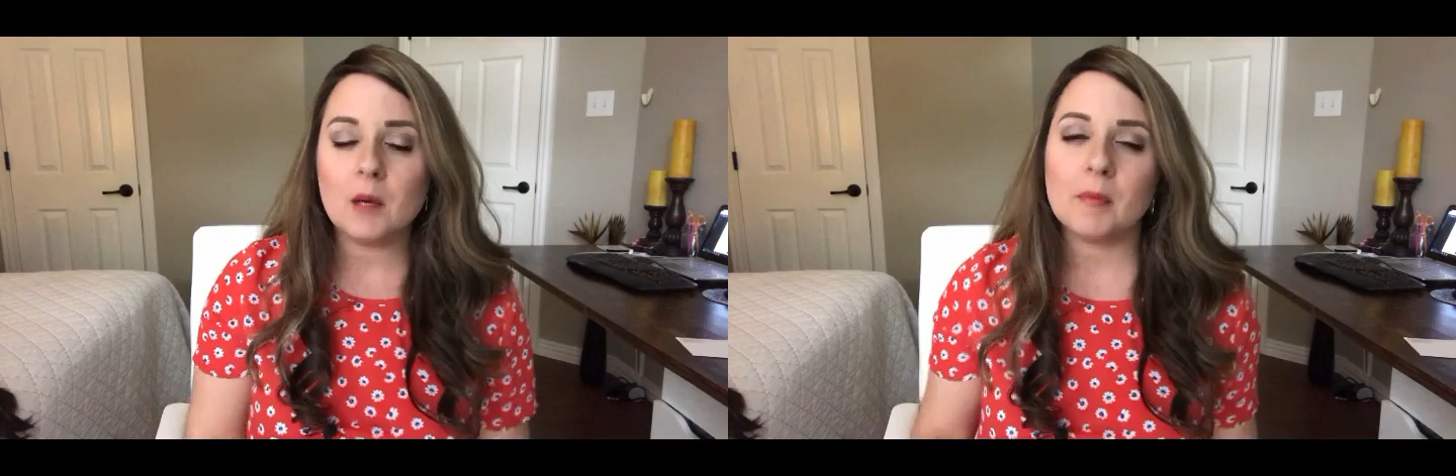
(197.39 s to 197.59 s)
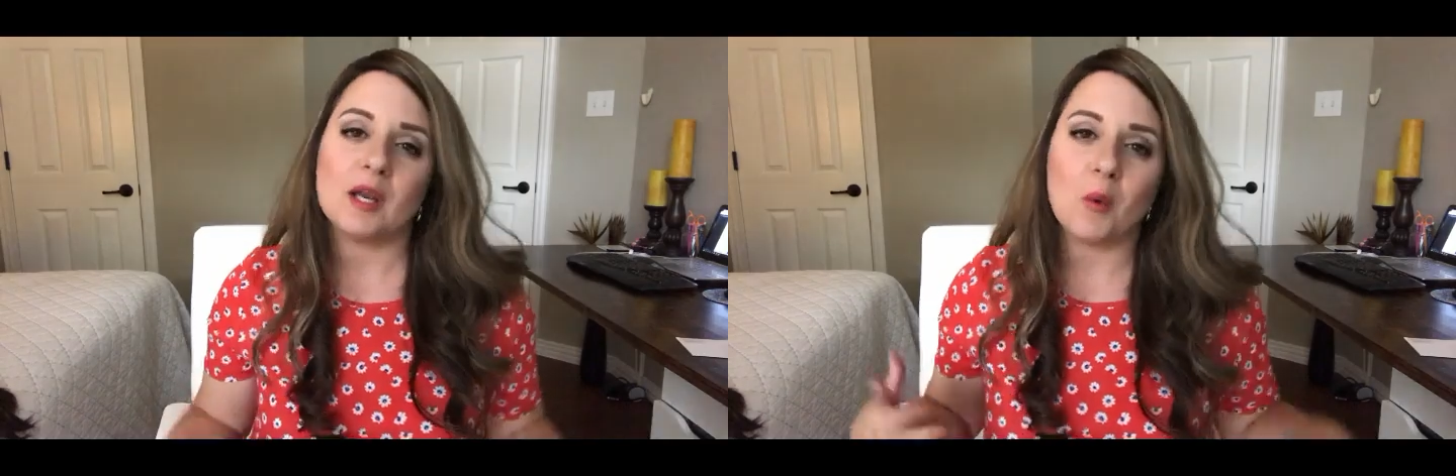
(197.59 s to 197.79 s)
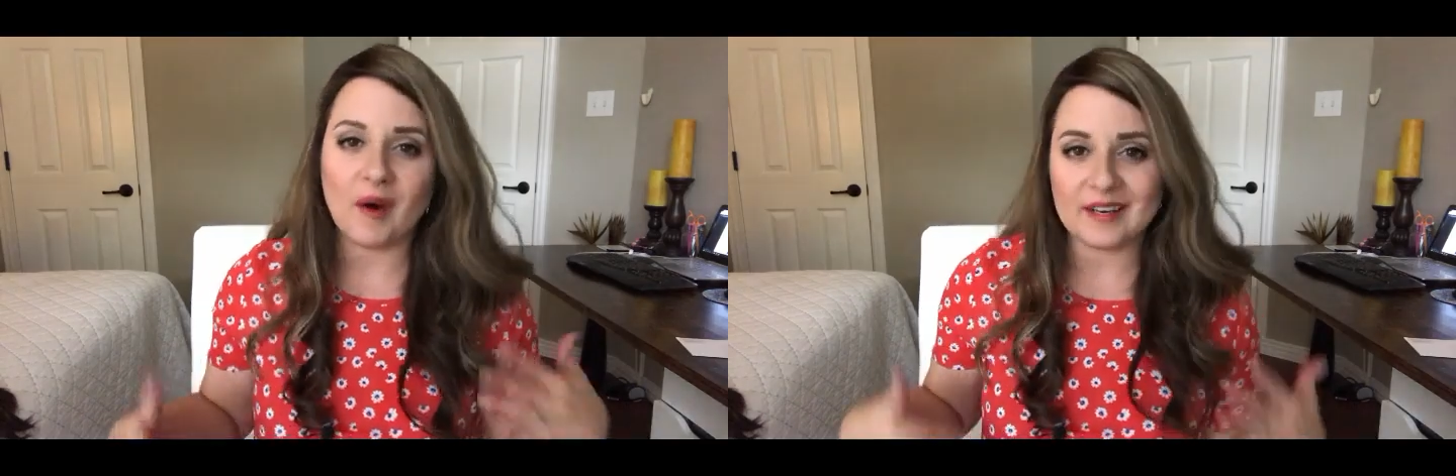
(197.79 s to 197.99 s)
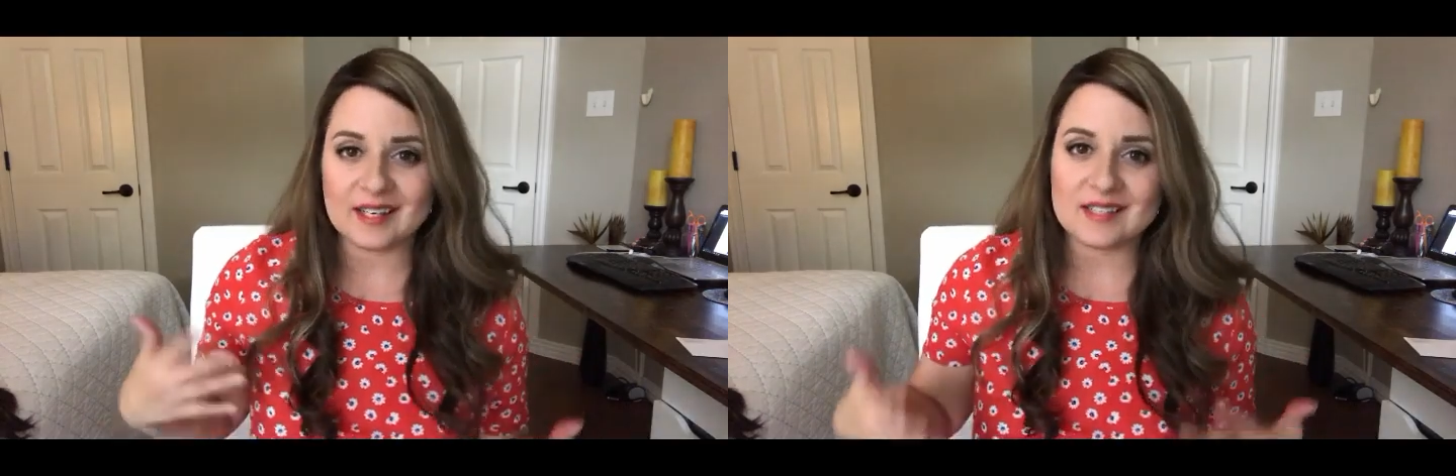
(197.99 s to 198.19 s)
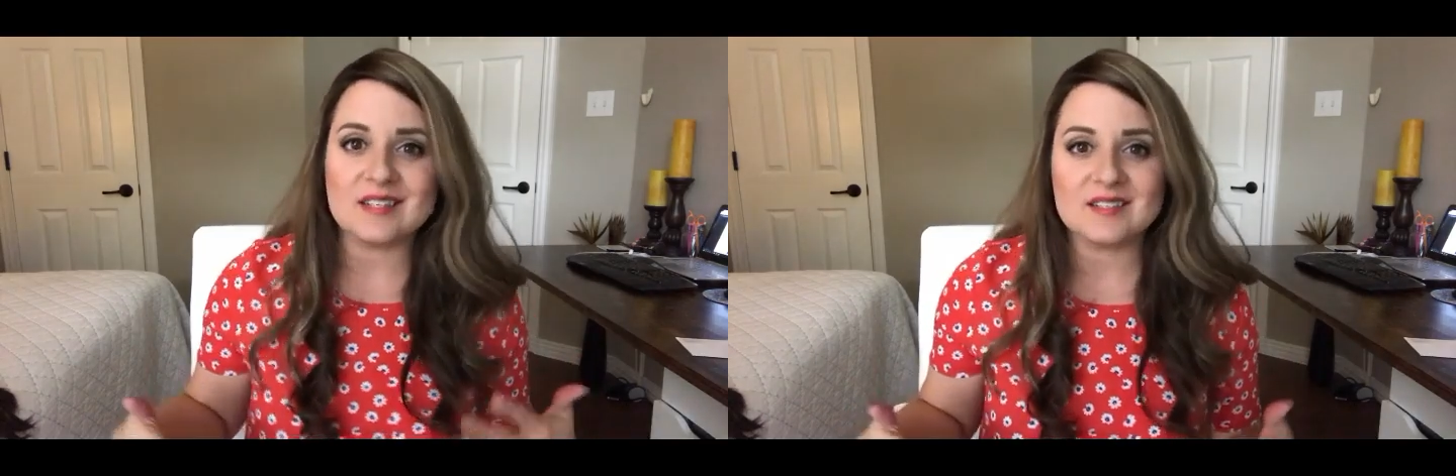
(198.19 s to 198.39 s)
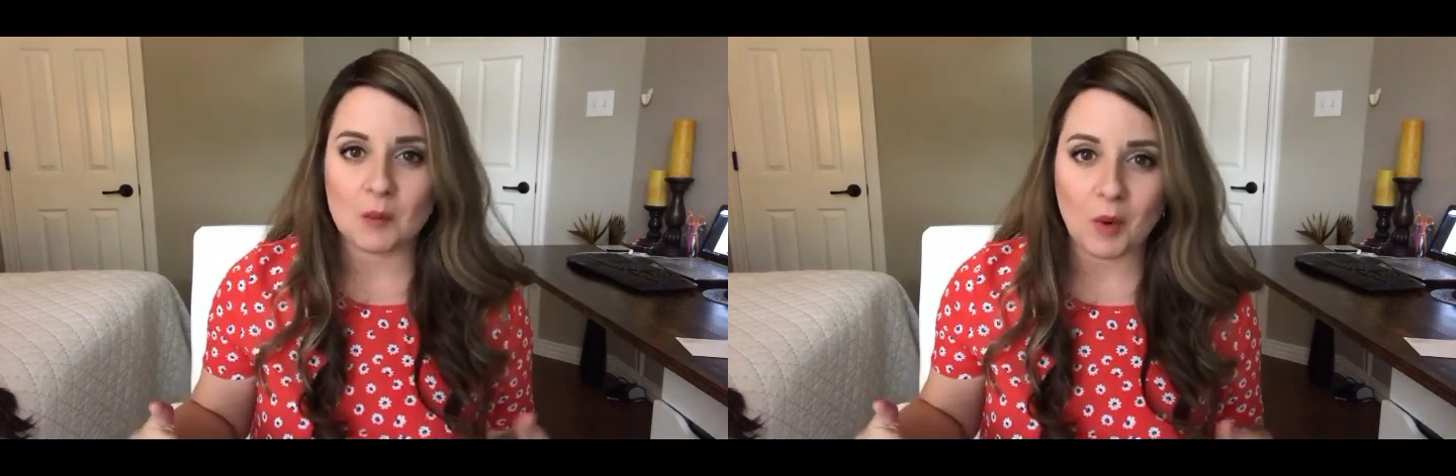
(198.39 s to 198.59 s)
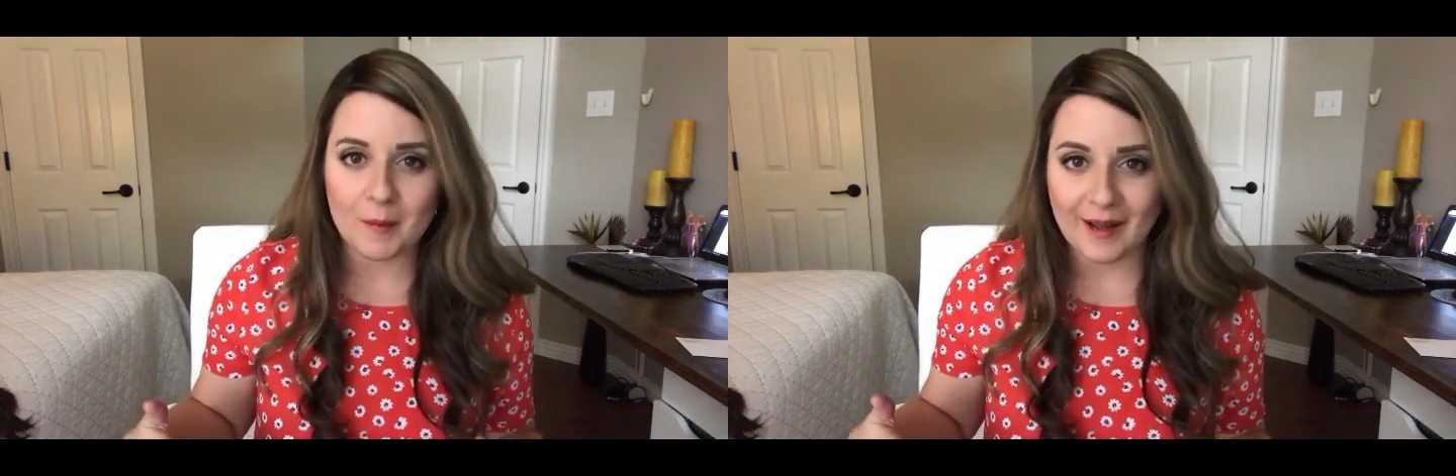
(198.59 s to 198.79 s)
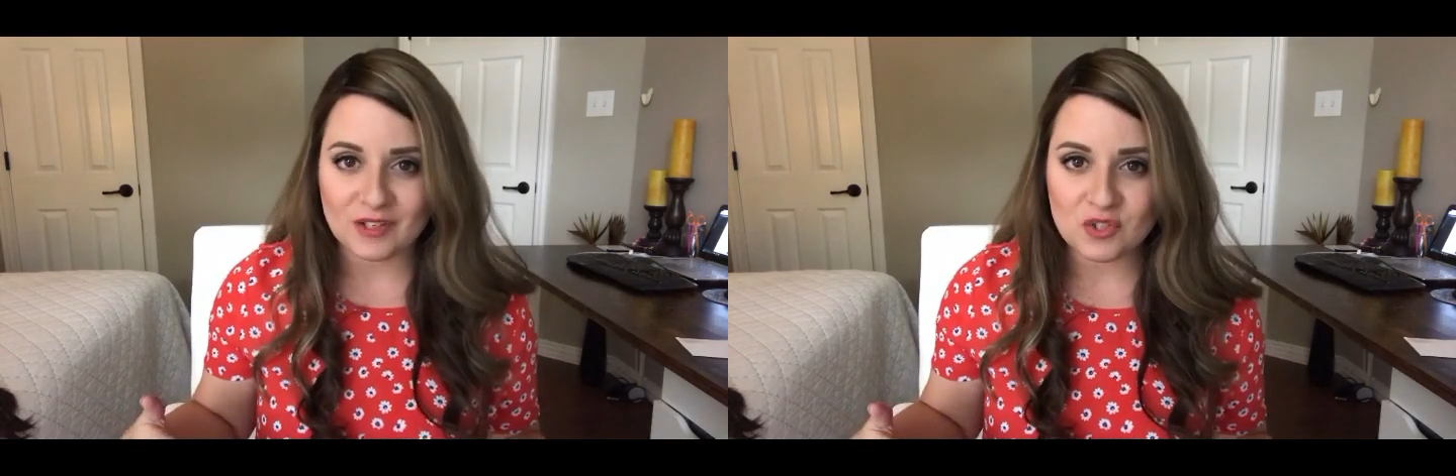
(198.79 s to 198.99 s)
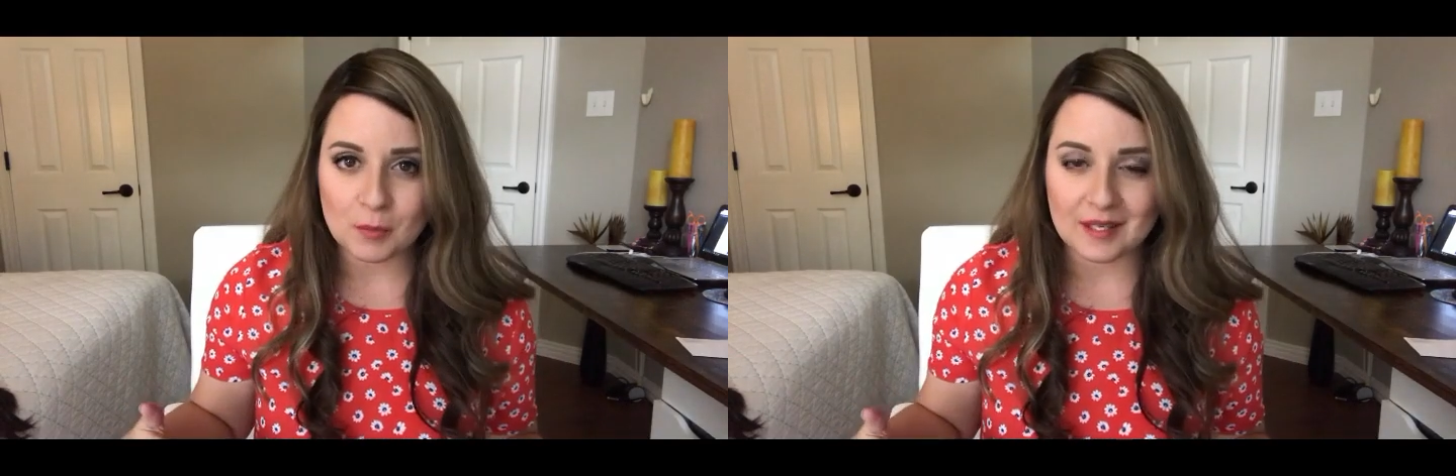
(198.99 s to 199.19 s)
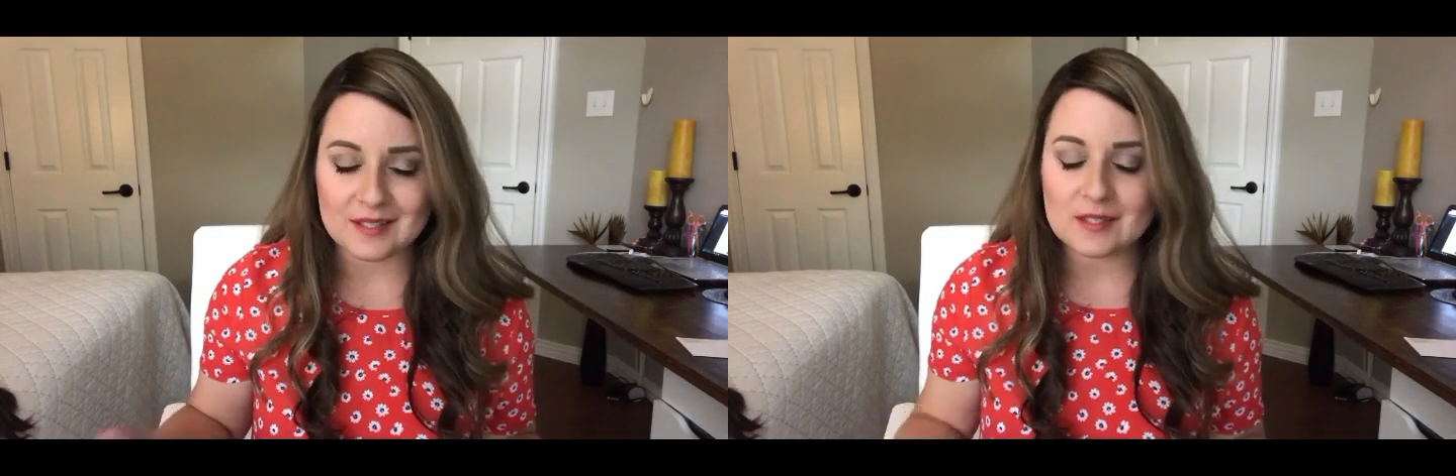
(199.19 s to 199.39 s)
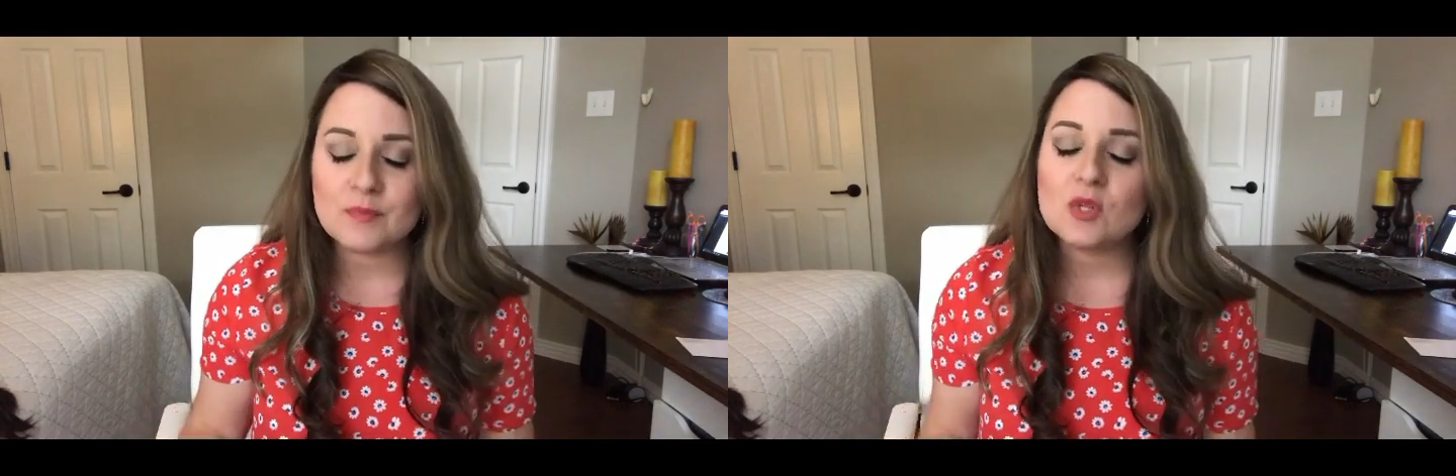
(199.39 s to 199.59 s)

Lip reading: but I wanted it to somewhat match the piece.